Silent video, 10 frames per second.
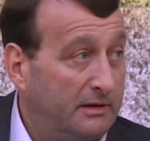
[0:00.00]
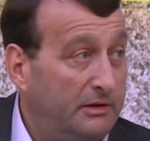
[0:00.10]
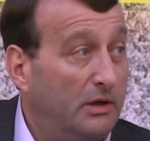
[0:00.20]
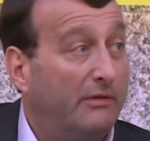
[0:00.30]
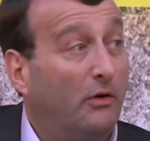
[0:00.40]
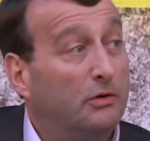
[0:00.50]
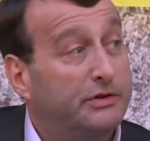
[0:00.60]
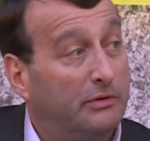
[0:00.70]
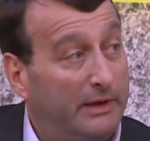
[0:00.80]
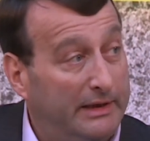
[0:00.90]
You have
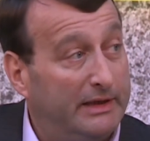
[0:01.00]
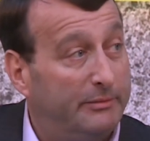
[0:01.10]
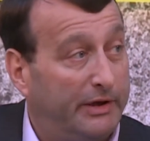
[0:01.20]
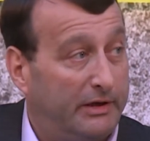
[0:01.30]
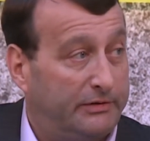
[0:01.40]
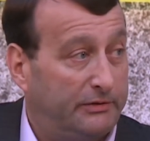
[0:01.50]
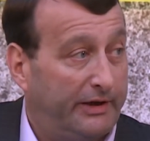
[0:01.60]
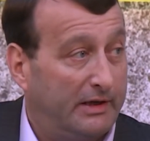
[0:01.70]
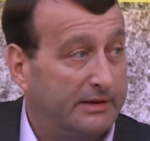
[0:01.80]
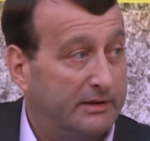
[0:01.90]
also independent
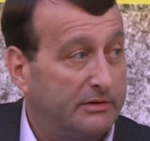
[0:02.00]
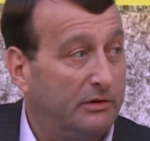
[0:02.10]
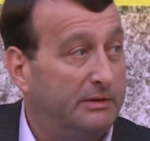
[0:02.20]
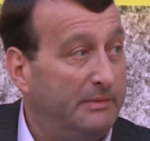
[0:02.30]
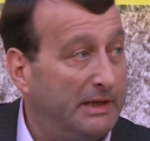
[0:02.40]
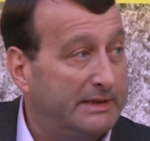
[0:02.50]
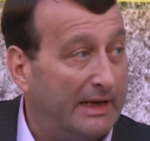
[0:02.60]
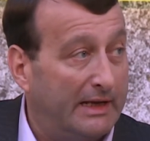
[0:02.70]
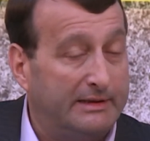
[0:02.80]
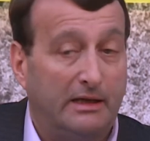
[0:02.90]
hotels. So it means
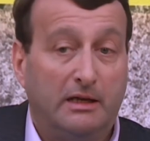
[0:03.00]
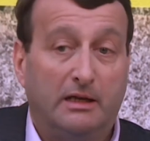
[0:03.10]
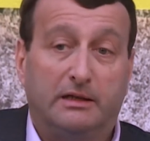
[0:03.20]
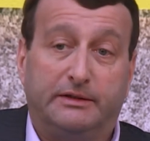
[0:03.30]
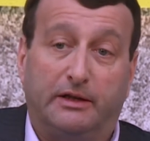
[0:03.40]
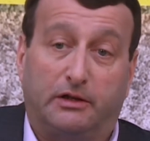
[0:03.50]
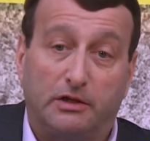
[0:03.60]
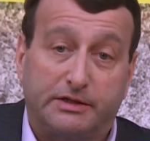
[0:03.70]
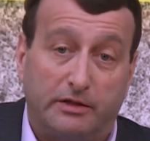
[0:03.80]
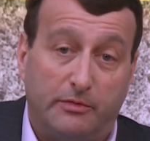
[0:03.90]
that the
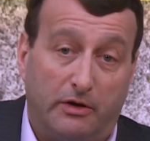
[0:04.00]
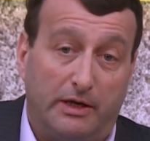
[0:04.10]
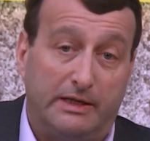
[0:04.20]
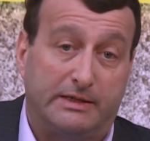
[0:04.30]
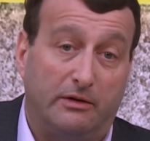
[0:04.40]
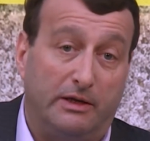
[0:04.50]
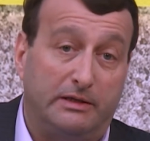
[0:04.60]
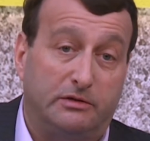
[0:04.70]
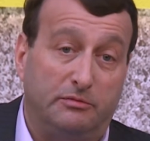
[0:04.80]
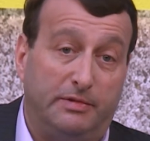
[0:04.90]
customer is going
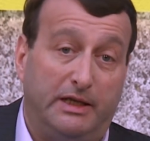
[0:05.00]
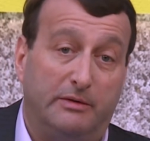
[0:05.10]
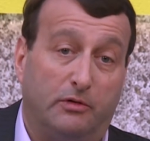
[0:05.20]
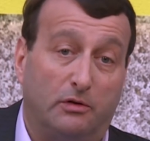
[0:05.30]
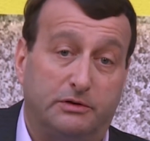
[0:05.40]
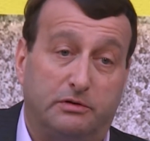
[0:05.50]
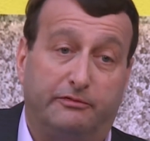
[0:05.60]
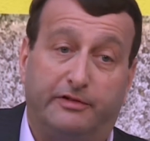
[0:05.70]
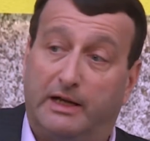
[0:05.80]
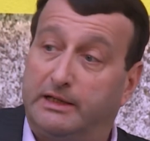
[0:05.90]
to be able to
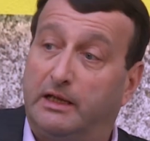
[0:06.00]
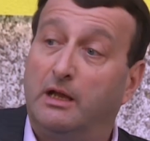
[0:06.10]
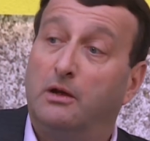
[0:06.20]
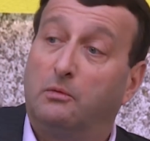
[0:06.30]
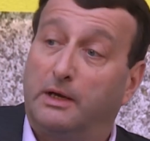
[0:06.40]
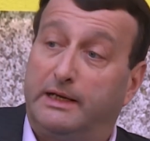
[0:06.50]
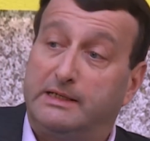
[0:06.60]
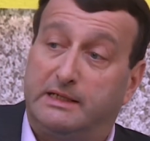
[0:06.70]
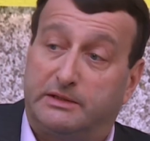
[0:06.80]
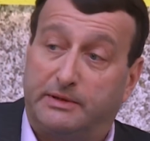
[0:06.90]
find what
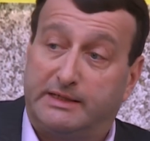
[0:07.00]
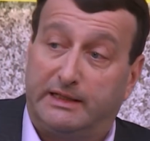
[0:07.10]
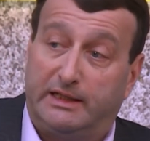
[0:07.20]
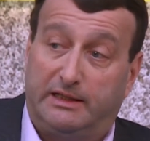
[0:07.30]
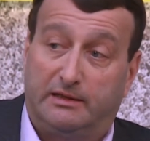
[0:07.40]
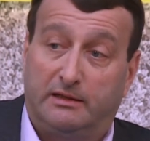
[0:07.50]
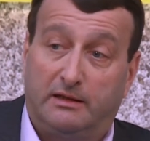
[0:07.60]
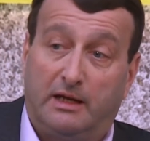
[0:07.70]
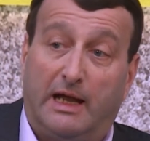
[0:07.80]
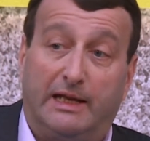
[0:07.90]
he's interested in
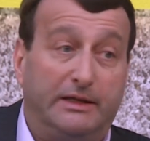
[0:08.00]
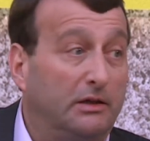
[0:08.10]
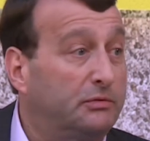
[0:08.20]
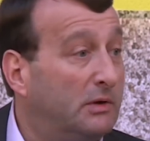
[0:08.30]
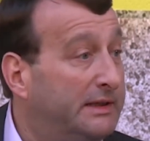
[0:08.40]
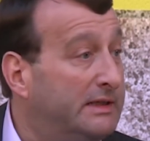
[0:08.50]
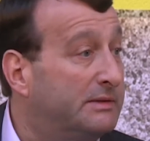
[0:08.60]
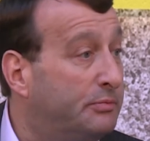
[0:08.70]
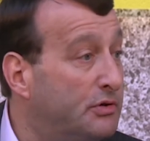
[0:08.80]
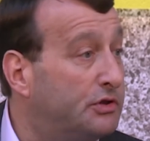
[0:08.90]
and not what is
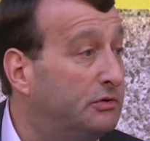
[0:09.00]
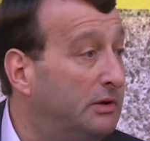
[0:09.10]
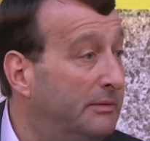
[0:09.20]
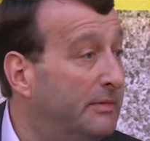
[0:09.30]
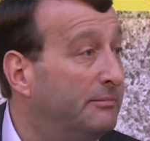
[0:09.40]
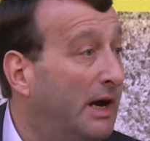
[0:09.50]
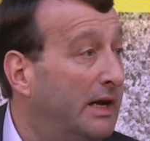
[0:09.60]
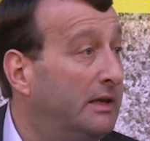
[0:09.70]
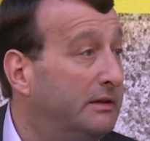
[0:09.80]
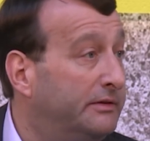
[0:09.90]
pushed to him
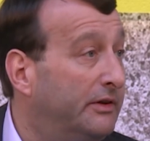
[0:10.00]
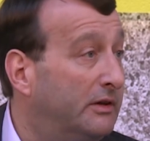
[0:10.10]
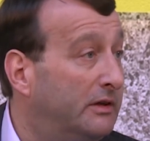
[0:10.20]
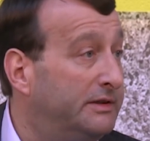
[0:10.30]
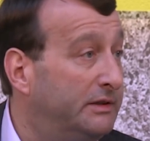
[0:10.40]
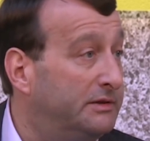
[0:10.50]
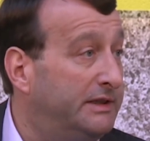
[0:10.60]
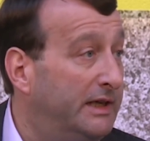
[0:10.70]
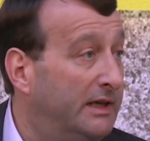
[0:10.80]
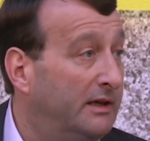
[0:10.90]
by the
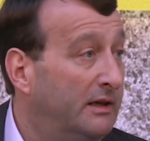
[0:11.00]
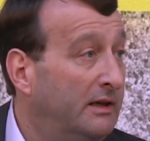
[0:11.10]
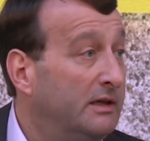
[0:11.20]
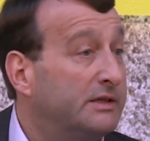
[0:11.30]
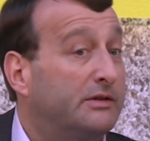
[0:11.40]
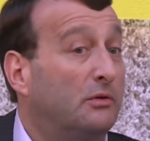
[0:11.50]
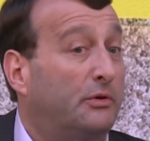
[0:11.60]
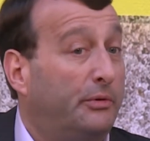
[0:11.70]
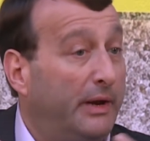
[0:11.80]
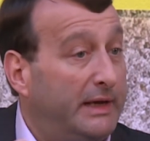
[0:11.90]
OTA. So
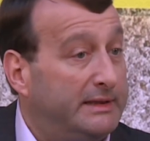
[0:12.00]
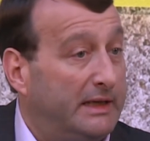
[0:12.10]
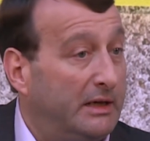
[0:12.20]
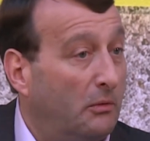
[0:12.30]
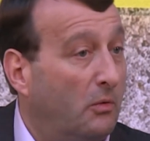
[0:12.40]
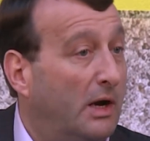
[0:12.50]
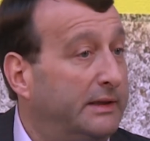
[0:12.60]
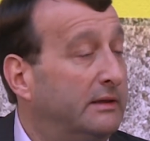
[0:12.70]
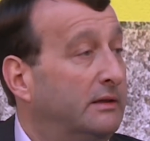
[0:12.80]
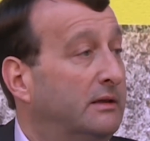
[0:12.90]
creating
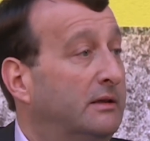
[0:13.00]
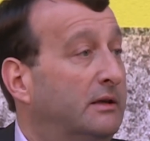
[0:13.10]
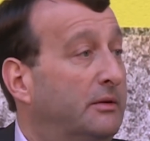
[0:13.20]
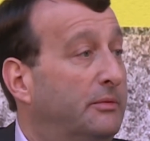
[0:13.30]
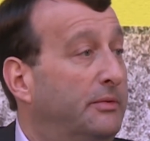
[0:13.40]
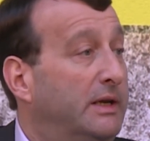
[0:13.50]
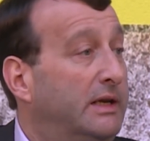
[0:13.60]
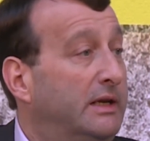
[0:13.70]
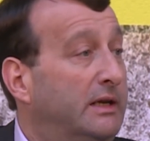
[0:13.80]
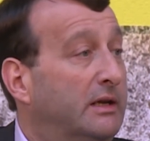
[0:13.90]
one
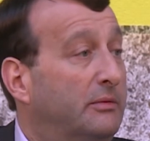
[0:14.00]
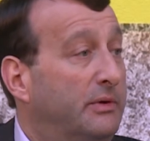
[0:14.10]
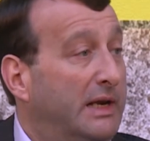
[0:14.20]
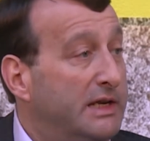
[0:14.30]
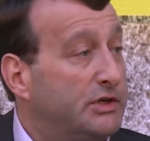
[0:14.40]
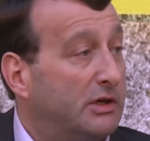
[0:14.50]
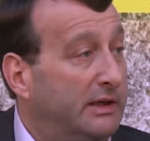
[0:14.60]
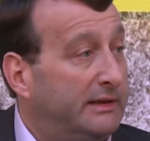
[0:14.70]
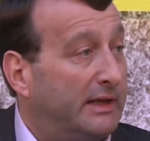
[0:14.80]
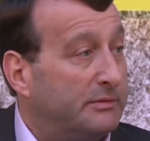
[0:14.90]
really relation
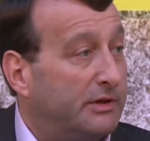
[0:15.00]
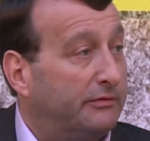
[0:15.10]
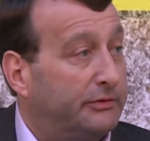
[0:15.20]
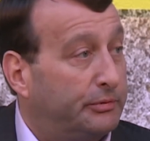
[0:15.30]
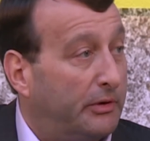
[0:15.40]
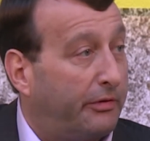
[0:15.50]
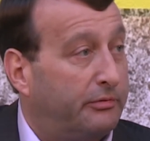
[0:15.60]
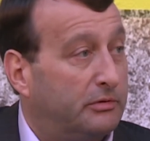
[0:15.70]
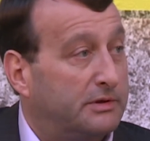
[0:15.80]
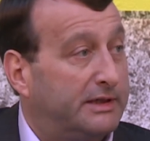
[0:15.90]
in terms of
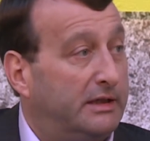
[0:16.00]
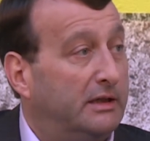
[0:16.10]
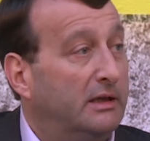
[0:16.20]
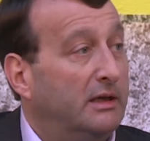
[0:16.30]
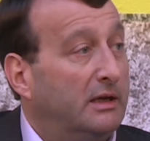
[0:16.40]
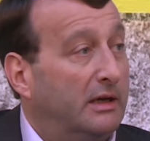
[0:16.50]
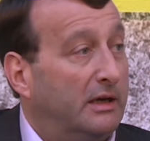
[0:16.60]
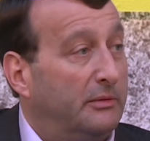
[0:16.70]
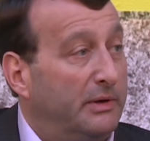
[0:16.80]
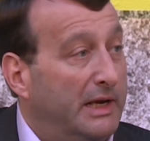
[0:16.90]
trustworthy
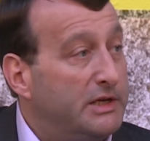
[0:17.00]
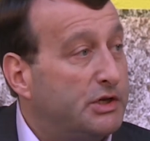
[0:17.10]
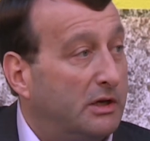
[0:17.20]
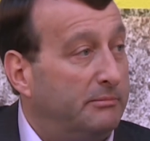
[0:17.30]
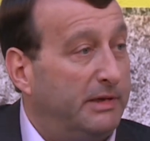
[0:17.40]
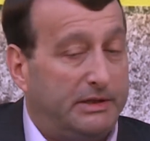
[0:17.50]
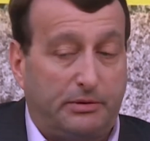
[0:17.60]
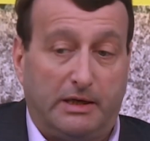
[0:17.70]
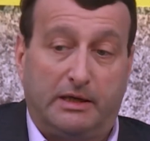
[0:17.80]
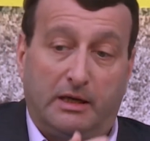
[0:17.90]
relation
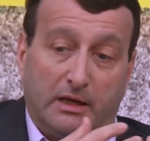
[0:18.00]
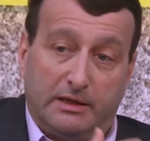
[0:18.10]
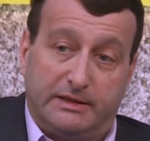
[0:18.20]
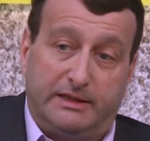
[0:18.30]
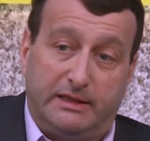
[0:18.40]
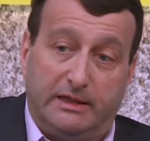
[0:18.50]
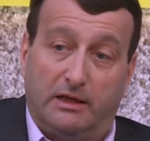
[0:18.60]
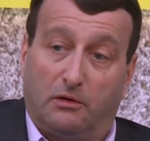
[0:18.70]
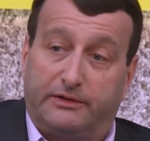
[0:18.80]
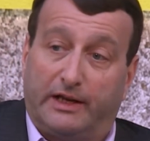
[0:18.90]
between the
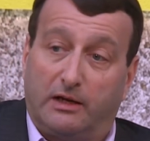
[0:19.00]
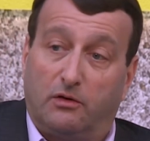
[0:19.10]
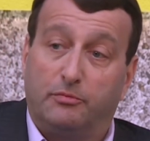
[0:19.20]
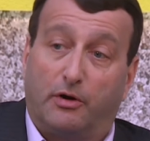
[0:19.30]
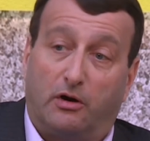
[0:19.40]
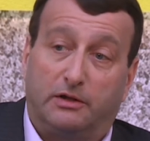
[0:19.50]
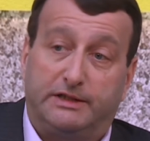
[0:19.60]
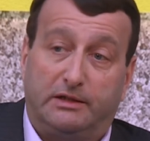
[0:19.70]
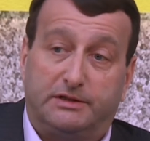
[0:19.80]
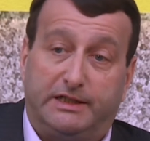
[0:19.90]
hotel group or
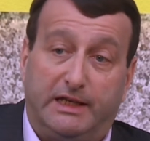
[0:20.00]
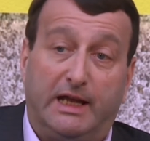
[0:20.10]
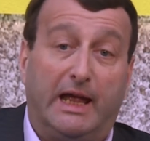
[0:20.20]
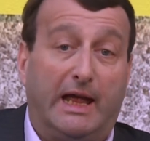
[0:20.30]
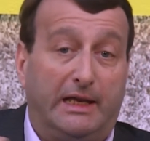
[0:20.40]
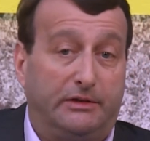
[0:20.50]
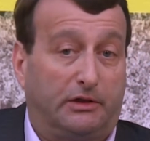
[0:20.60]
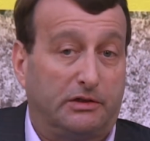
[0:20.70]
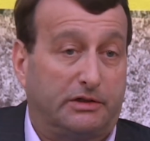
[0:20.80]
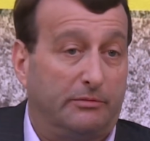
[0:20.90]
the OTA and the
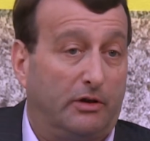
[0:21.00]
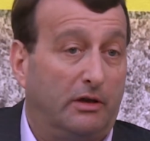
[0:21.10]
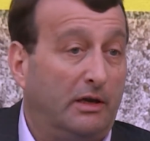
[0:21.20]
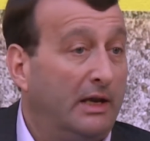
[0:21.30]
customer.